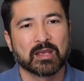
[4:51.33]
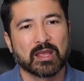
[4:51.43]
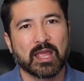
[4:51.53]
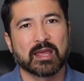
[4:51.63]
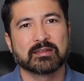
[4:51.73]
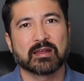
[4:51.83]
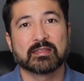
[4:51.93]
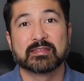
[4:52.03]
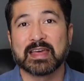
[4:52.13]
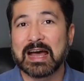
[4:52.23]
And
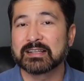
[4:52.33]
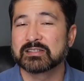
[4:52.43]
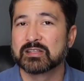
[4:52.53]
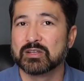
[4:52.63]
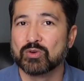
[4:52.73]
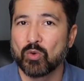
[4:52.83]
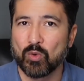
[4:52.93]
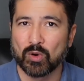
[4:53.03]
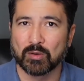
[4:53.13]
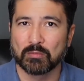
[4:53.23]
that is the
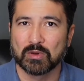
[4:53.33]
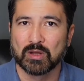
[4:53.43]
norm.